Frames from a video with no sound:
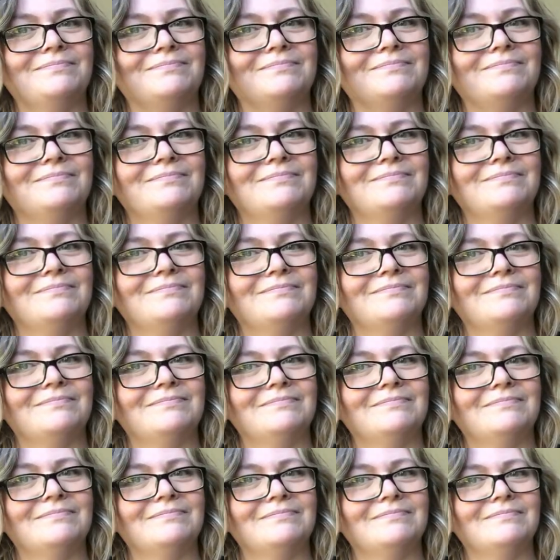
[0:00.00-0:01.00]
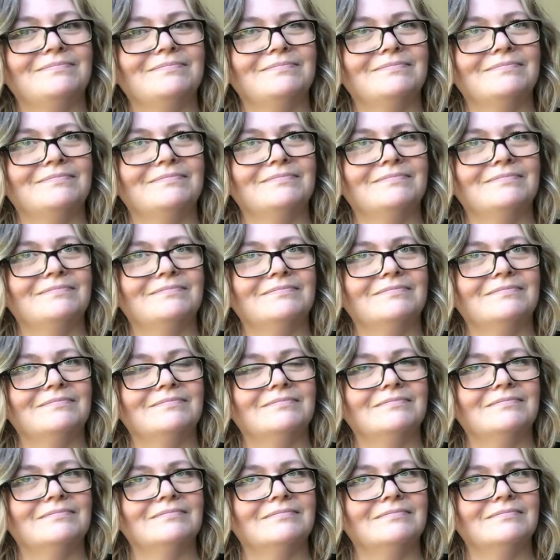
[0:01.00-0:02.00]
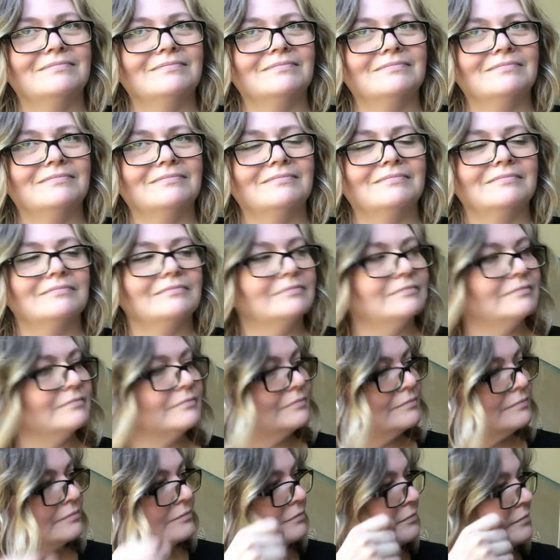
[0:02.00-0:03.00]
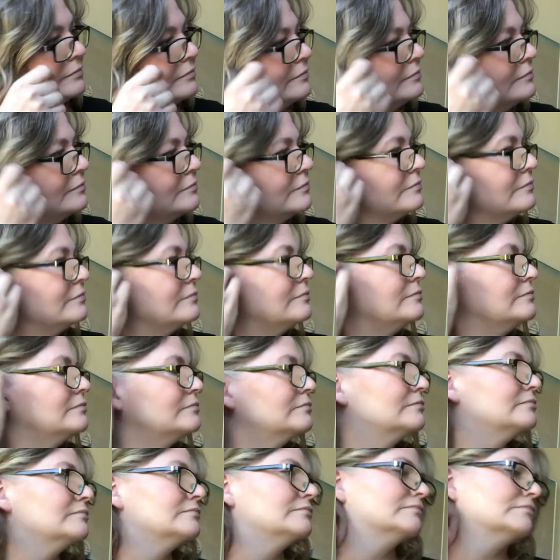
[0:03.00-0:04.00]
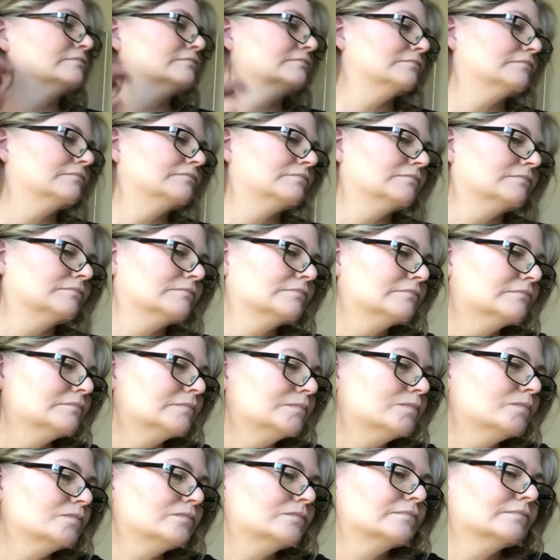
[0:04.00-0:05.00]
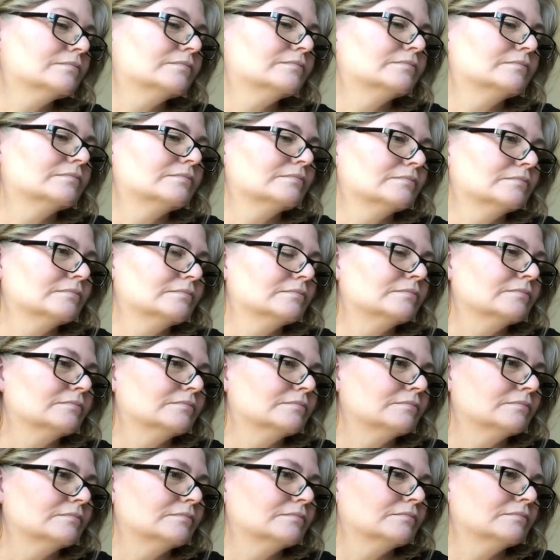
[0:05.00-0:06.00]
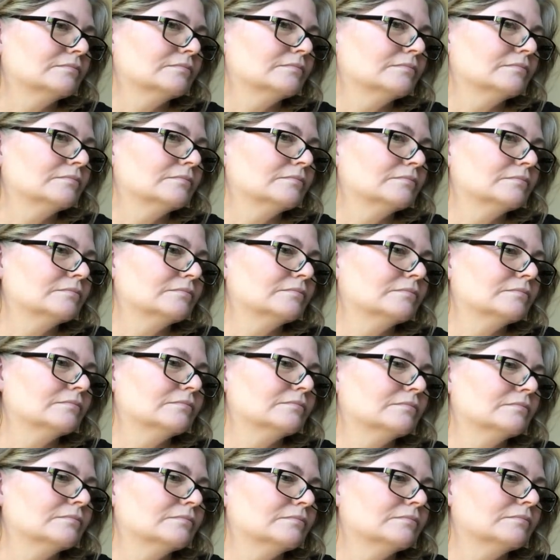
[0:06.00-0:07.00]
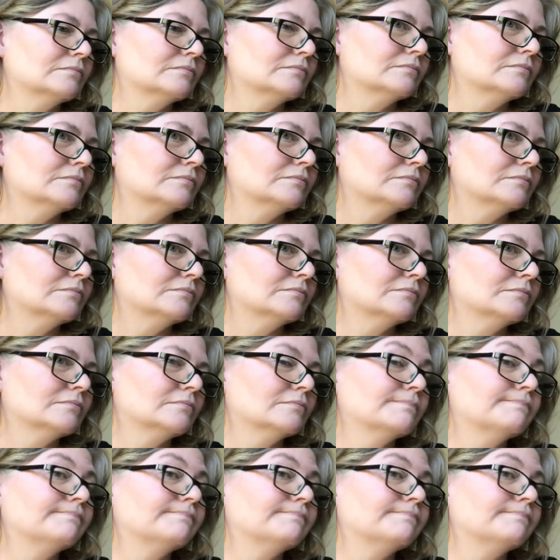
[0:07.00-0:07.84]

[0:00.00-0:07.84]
No words are spoken by the person on screen.